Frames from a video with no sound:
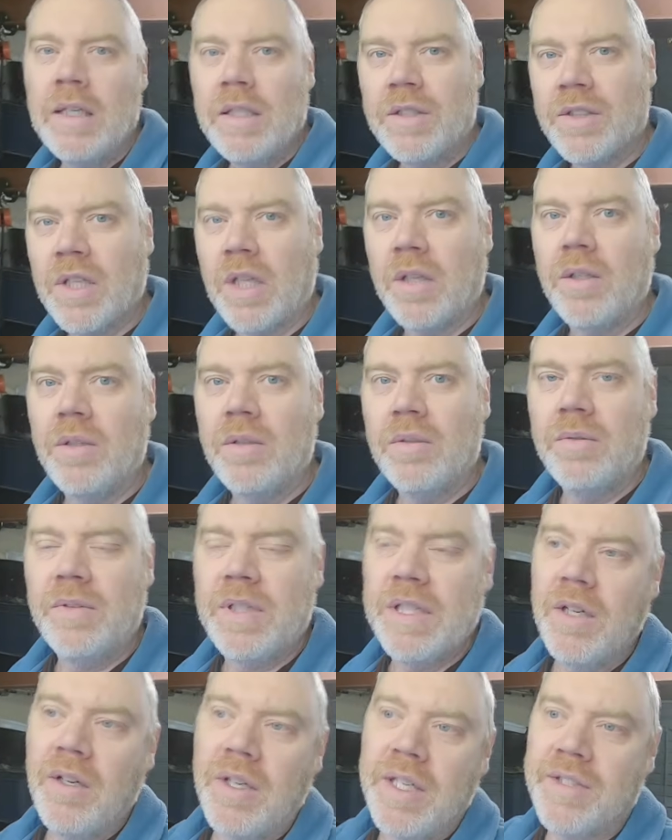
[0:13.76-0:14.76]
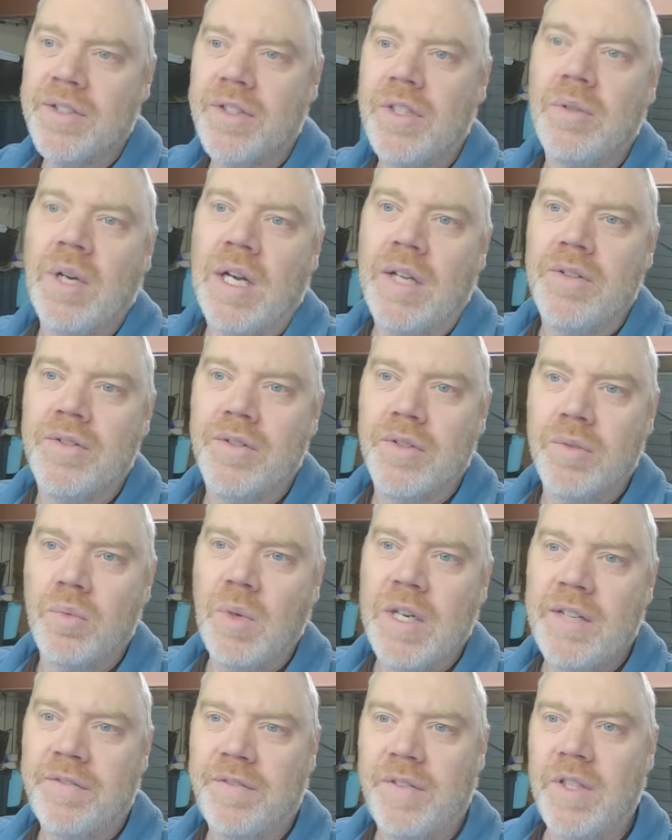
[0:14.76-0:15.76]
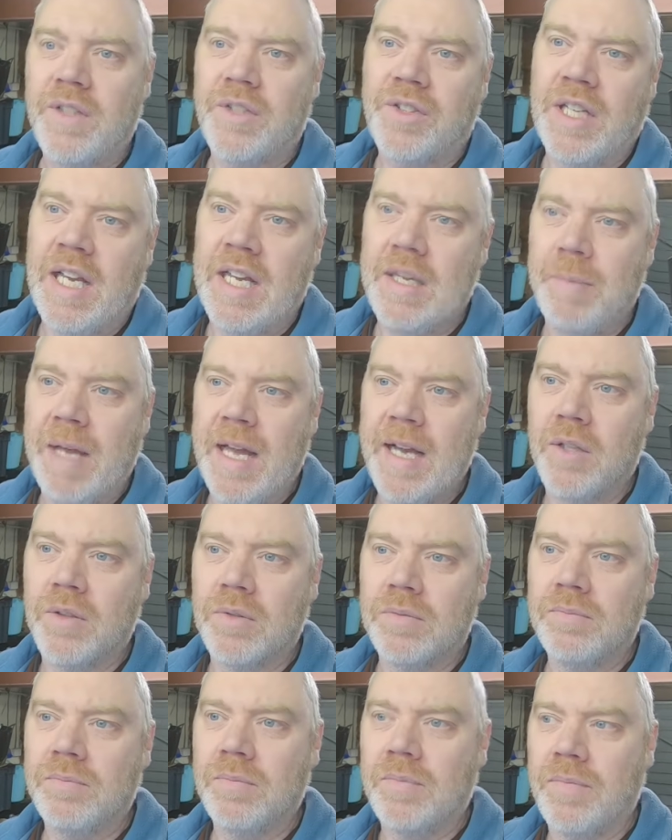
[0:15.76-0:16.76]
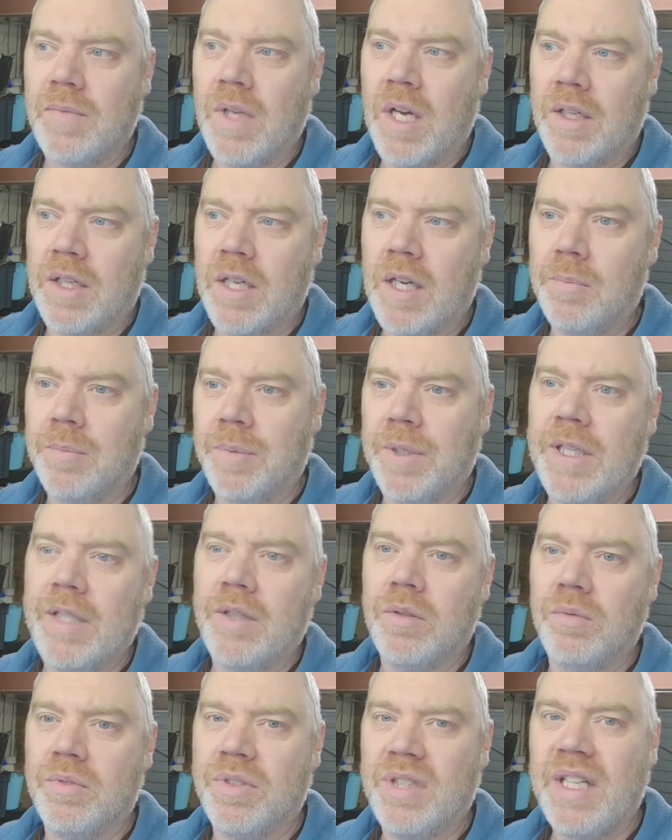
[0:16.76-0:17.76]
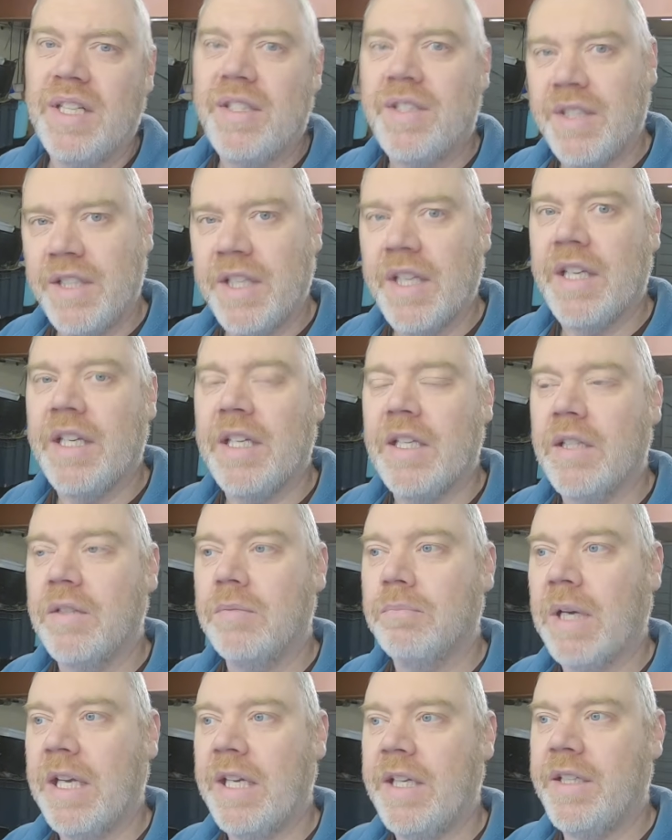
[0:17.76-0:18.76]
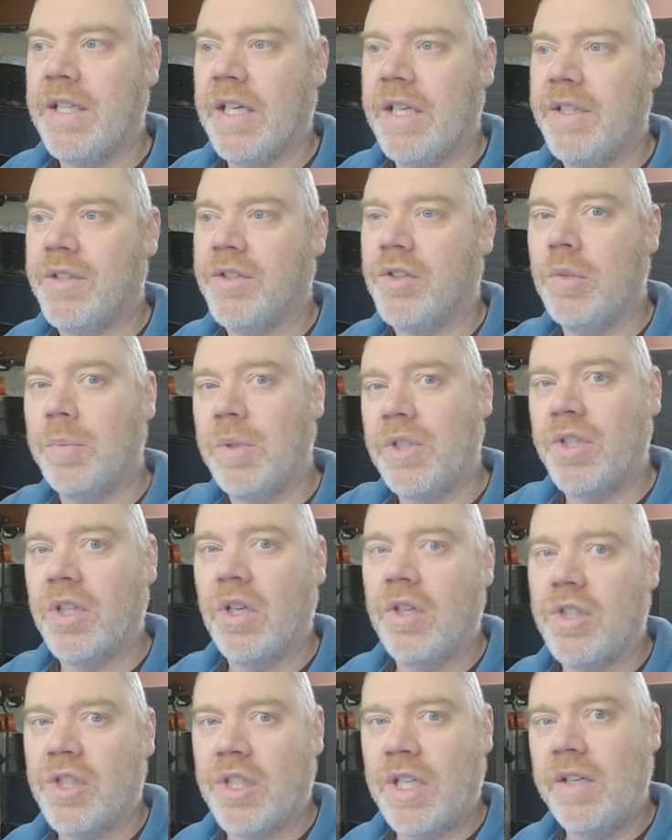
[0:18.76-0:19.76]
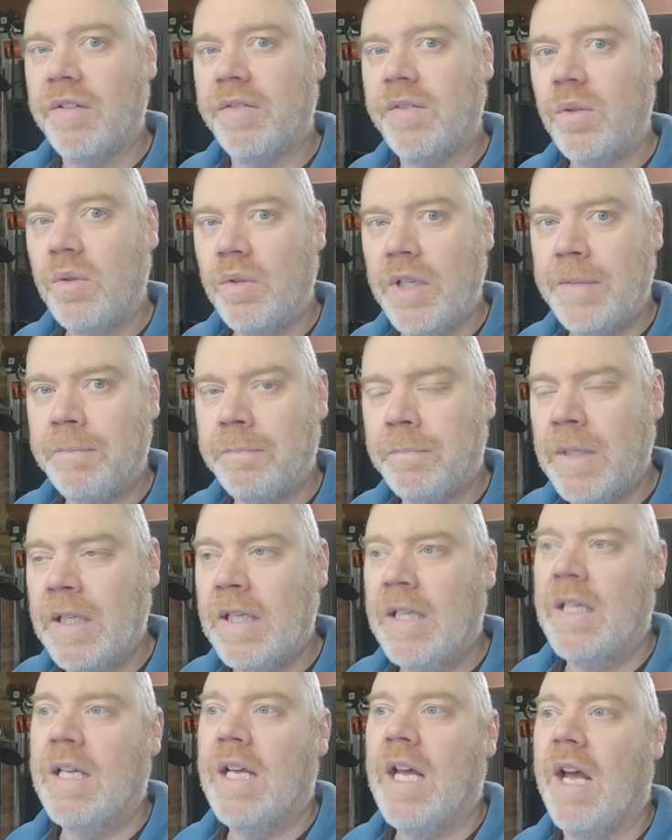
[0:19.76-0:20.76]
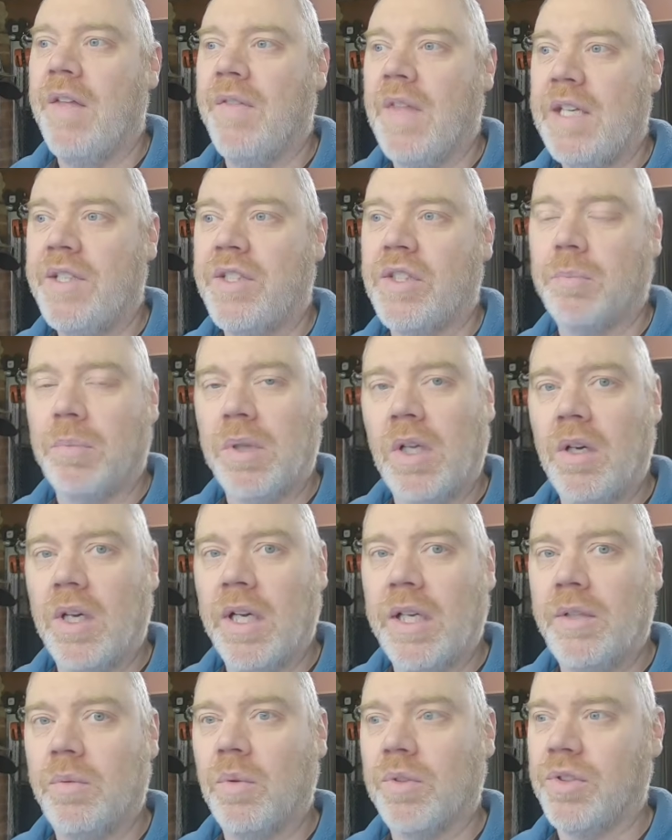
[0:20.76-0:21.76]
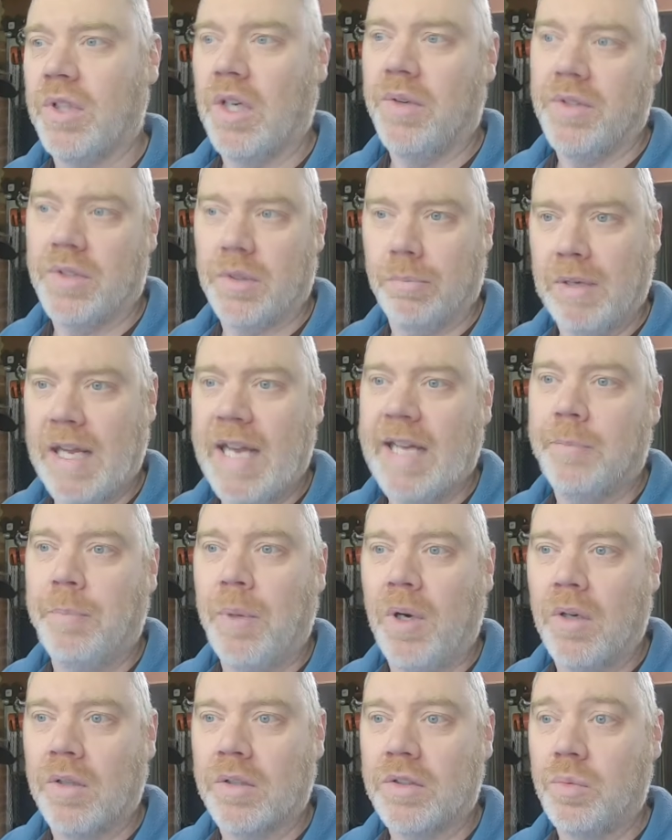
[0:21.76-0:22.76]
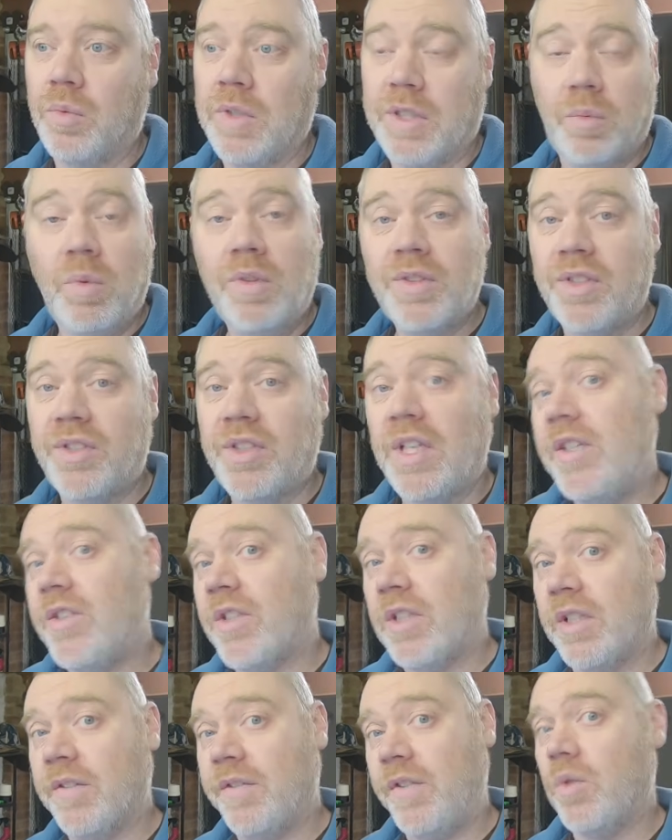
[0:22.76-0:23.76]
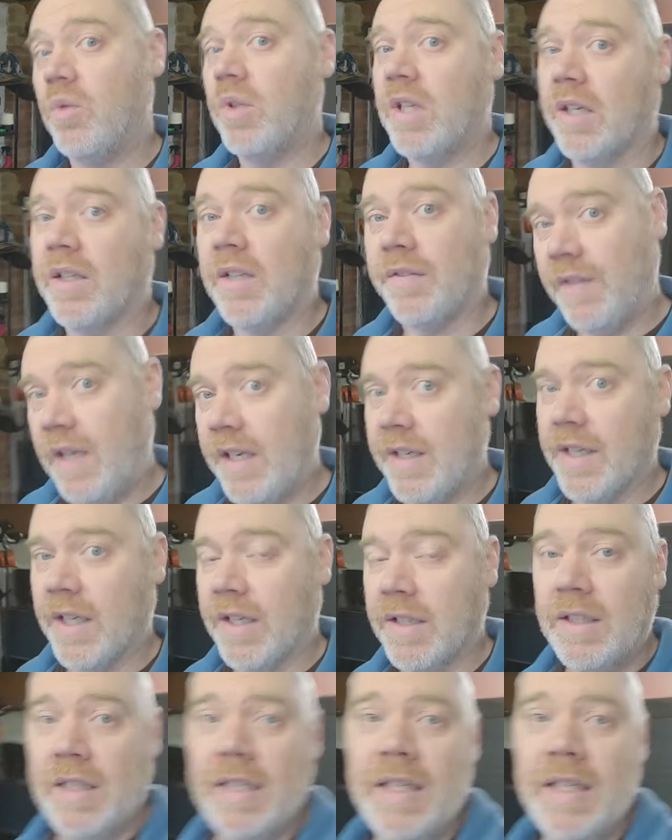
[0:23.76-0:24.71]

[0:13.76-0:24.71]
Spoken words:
So the IS200, when it first came out, a company called TTE made a supercharger kit for it, and they supplied what's known as a black box, which was essentially a fuel cut defender.